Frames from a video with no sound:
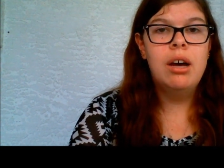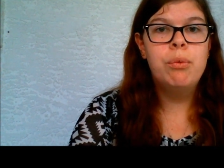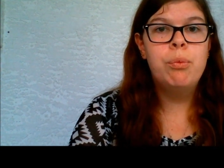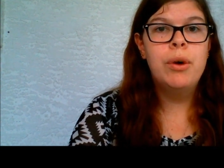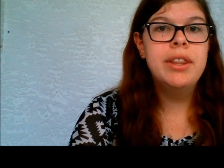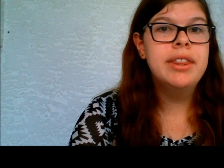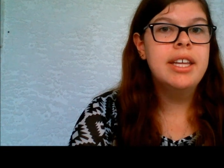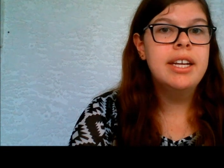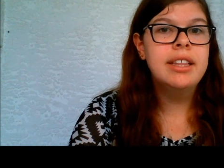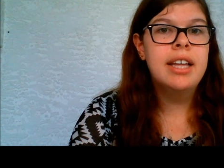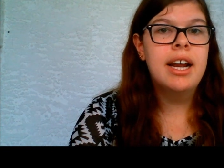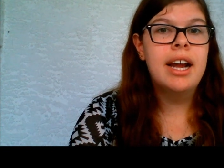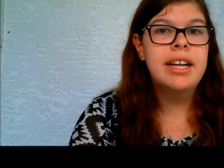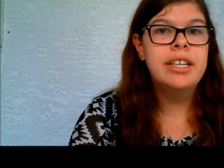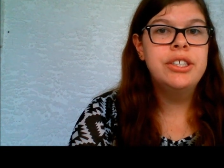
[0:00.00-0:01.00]
One thing
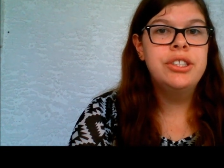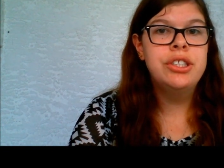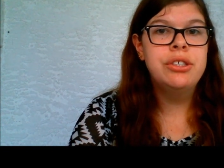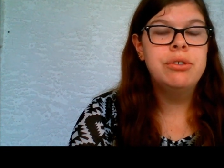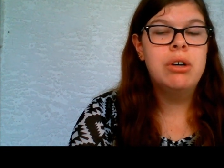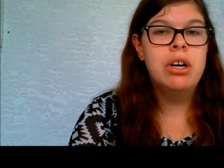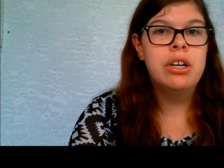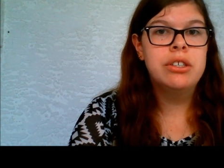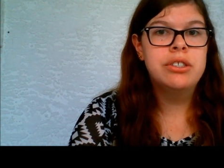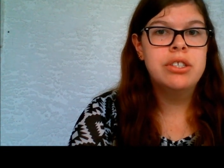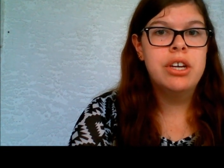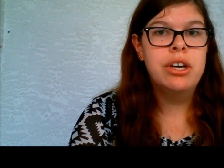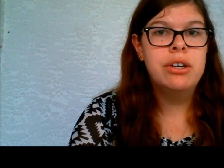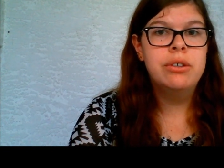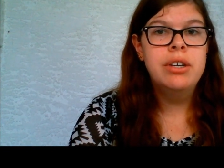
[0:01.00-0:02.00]
that I could do
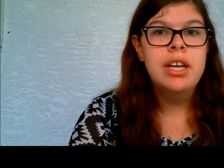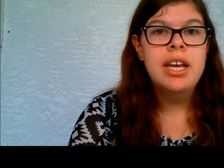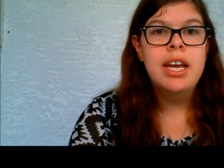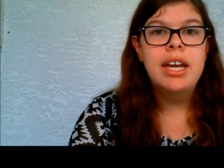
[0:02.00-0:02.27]
also